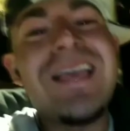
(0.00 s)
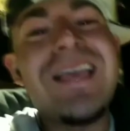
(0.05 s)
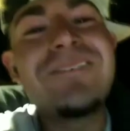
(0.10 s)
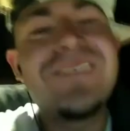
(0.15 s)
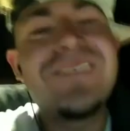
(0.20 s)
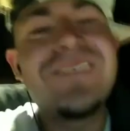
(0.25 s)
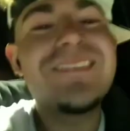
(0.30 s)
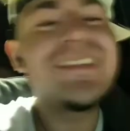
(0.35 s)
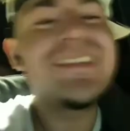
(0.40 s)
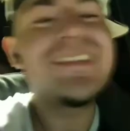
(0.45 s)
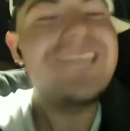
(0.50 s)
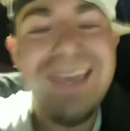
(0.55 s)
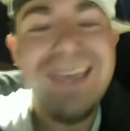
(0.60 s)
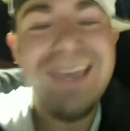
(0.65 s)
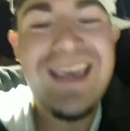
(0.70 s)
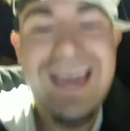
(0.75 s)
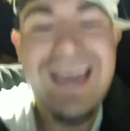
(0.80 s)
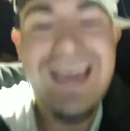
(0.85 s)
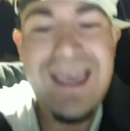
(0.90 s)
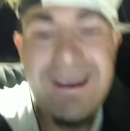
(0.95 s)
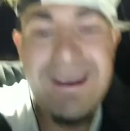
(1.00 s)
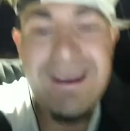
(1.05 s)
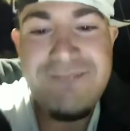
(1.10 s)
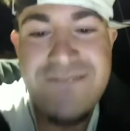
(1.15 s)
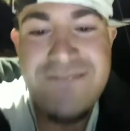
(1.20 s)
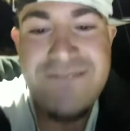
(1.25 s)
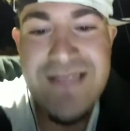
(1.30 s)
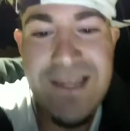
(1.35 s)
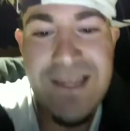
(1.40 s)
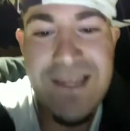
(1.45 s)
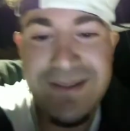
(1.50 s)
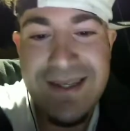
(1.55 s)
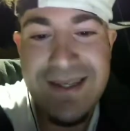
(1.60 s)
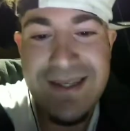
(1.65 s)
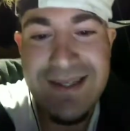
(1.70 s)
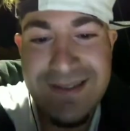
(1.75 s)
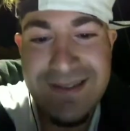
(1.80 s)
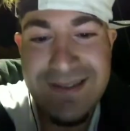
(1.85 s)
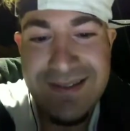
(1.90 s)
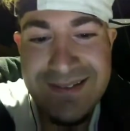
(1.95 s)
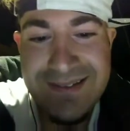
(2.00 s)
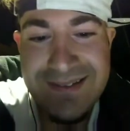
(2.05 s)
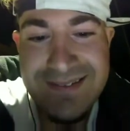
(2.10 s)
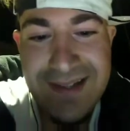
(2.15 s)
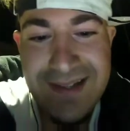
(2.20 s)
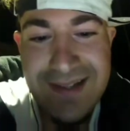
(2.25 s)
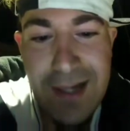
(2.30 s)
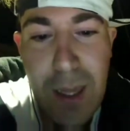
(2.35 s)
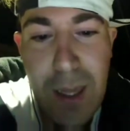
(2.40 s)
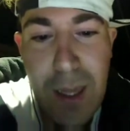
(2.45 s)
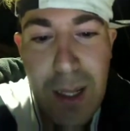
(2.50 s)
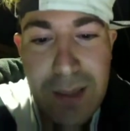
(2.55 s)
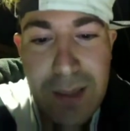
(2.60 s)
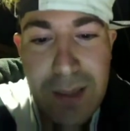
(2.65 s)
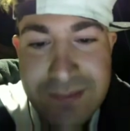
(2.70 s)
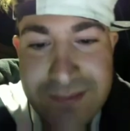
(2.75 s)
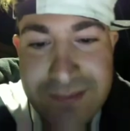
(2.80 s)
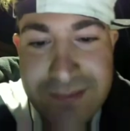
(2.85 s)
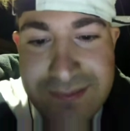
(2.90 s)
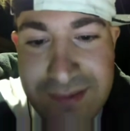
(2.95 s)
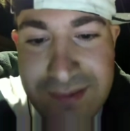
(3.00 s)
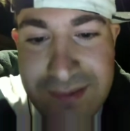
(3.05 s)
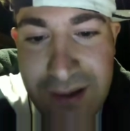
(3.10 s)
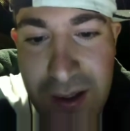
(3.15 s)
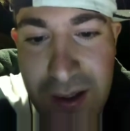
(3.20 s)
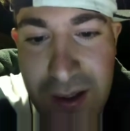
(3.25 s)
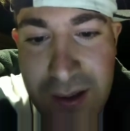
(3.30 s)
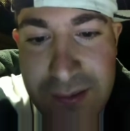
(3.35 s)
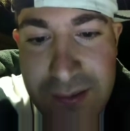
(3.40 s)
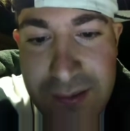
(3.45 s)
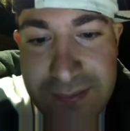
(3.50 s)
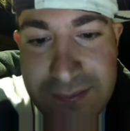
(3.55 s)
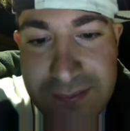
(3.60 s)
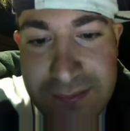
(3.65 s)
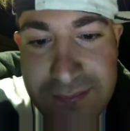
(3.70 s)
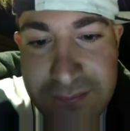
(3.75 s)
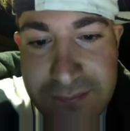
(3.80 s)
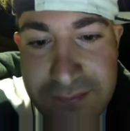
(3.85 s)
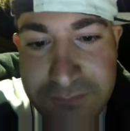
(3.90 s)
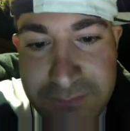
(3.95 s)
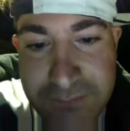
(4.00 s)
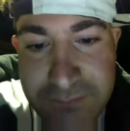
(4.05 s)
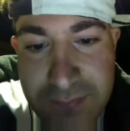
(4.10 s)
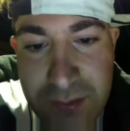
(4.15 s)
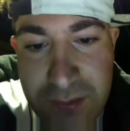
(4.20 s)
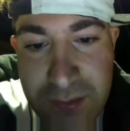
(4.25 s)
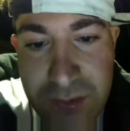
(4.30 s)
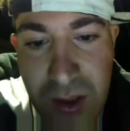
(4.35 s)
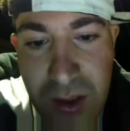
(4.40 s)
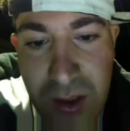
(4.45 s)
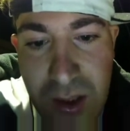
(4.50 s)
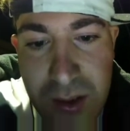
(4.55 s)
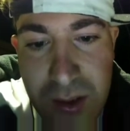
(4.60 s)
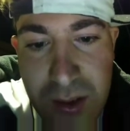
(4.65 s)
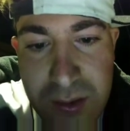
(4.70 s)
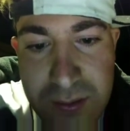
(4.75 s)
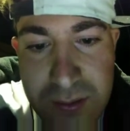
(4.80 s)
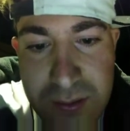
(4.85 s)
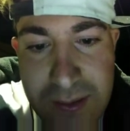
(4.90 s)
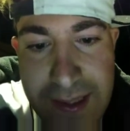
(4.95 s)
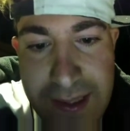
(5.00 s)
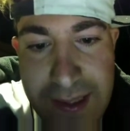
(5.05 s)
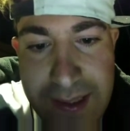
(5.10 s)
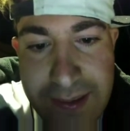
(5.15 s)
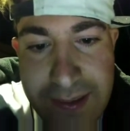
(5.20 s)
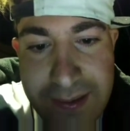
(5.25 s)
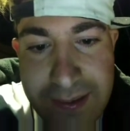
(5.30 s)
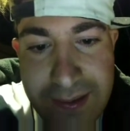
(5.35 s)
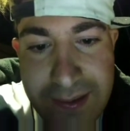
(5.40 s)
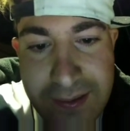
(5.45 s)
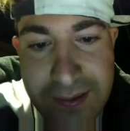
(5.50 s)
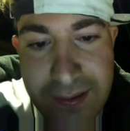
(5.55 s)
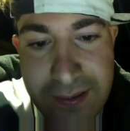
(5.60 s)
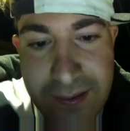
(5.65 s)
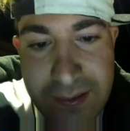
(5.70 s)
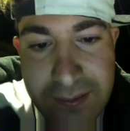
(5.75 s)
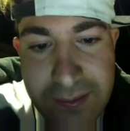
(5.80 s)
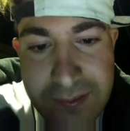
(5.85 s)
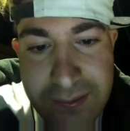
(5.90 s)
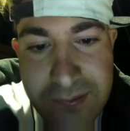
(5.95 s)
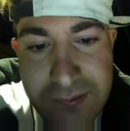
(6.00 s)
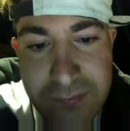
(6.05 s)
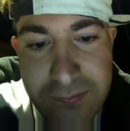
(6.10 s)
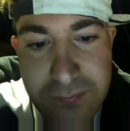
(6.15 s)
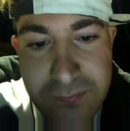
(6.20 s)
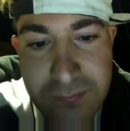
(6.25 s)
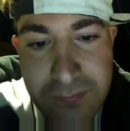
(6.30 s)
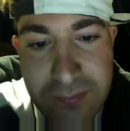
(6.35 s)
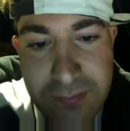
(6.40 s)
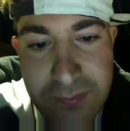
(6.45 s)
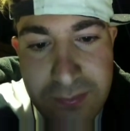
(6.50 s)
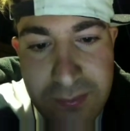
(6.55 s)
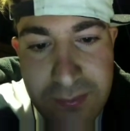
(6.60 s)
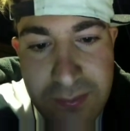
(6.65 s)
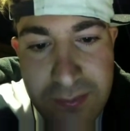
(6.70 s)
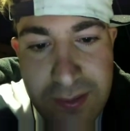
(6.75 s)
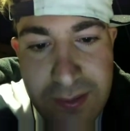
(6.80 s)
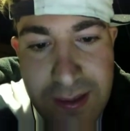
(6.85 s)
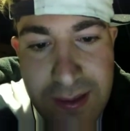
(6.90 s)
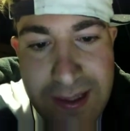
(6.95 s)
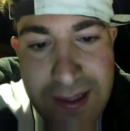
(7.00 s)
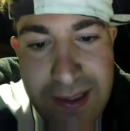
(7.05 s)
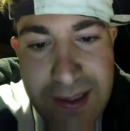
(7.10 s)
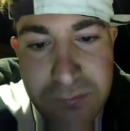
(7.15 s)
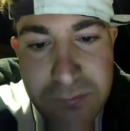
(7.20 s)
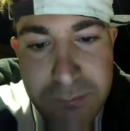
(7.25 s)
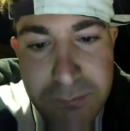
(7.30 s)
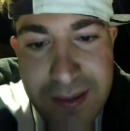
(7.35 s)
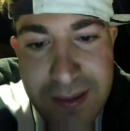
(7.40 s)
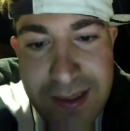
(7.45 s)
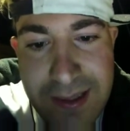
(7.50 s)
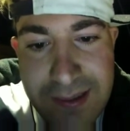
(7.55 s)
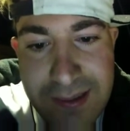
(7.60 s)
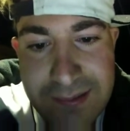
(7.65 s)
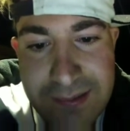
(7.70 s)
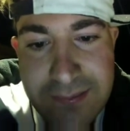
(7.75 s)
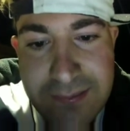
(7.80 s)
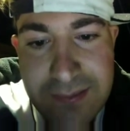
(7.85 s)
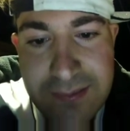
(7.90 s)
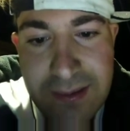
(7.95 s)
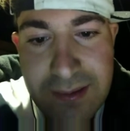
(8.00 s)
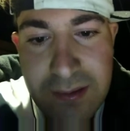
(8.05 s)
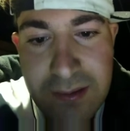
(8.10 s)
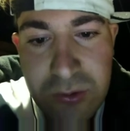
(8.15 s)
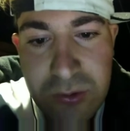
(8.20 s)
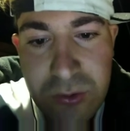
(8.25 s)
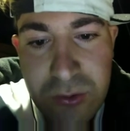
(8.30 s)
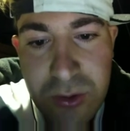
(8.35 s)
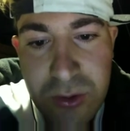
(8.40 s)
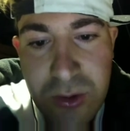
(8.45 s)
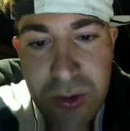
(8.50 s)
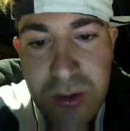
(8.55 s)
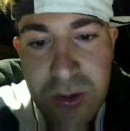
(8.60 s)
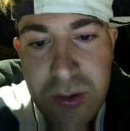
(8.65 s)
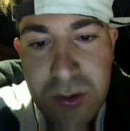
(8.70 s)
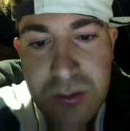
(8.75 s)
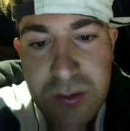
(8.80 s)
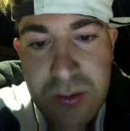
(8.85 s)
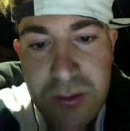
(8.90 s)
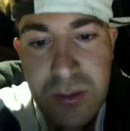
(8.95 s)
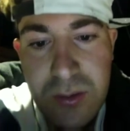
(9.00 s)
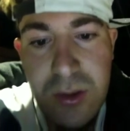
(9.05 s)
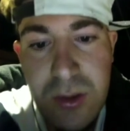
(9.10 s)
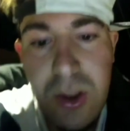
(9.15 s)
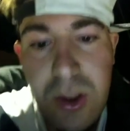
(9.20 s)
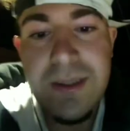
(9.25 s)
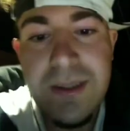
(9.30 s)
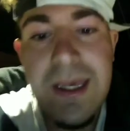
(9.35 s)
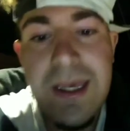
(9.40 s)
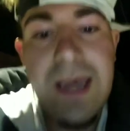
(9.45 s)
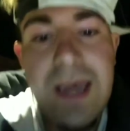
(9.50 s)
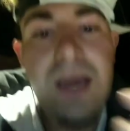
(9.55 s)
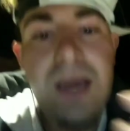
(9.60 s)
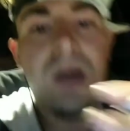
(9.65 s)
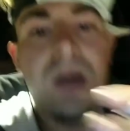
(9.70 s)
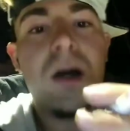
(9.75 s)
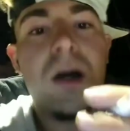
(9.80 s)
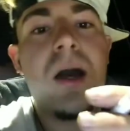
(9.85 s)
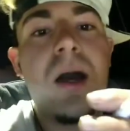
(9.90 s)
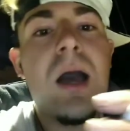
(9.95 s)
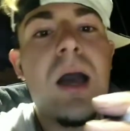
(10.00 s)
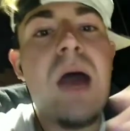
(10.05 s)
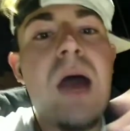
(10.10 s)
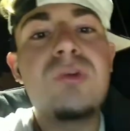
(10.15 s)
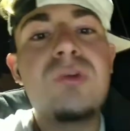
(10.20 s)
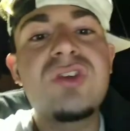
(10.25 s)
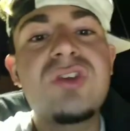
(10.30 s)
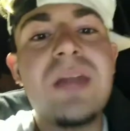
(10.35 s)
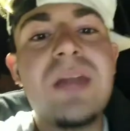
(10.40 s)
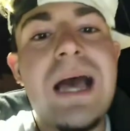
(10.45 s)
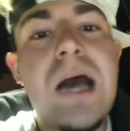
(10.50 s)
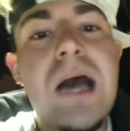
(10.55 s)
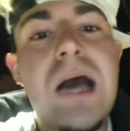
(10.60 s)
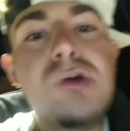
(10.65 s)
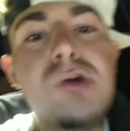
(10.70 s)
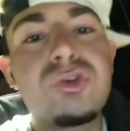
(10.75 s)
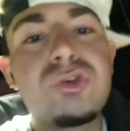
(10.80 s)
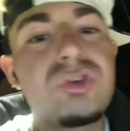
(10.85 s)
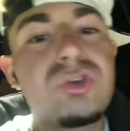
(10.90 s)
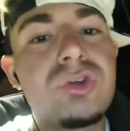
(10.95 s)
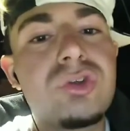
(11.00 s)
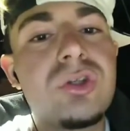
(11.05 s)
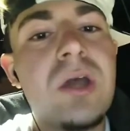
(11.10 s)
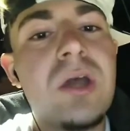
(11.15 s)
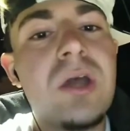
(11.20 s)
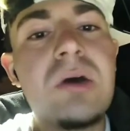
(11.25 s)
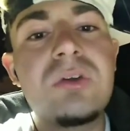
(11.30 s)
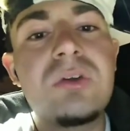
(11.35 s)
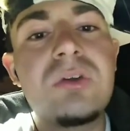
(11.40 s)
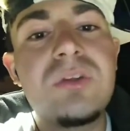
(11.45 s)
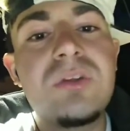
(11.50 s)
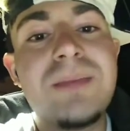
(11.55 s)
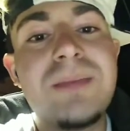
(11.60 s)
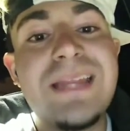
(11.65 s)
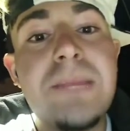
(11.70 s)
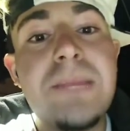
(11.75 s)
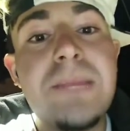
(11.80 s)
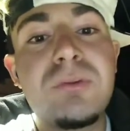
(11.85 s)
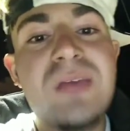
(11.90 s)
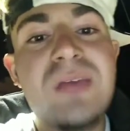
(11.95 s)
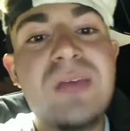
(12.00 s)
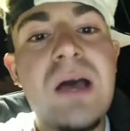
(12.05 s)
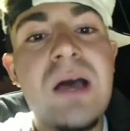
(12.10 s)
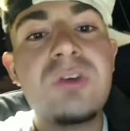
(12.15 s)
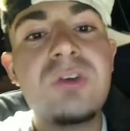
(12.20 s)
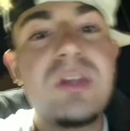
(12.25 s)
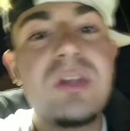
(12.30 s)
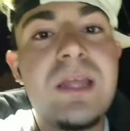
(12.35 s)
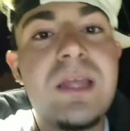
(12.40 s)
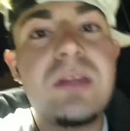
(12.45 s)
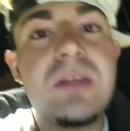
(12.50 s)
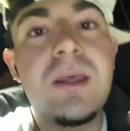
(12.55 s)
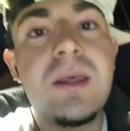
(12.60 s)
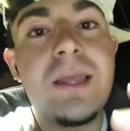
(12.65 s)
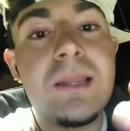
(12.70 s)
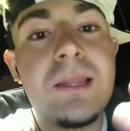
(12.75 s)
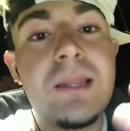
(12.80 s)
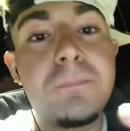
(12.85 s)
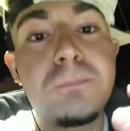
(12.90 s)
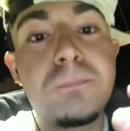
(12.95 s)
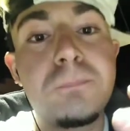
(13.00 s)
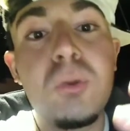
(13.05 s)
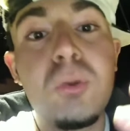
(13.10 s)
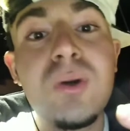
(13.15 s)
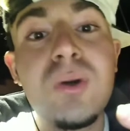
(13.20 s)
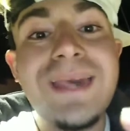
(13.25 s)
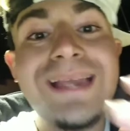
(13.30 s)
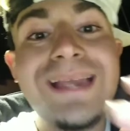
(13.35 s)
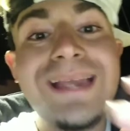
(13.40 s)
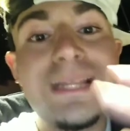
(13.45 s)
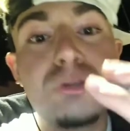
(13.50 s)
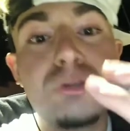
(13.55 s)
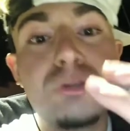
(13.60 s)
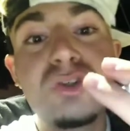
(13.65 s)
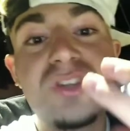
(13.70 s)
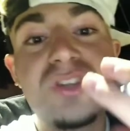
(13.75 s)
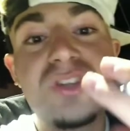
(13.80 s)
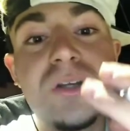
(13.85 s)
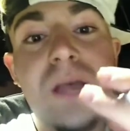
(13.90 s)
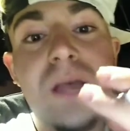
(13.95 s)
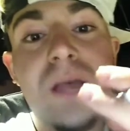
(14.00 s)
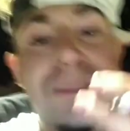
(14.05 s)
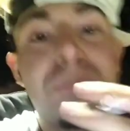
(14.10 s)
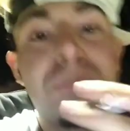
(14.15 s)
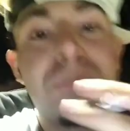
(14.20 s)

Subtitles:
you see, yeah. Let me talk his ass back in the house. Oh, yeah. I was in the house. I was in my neighbor's house and I boom ganged like two cigarettes. I boom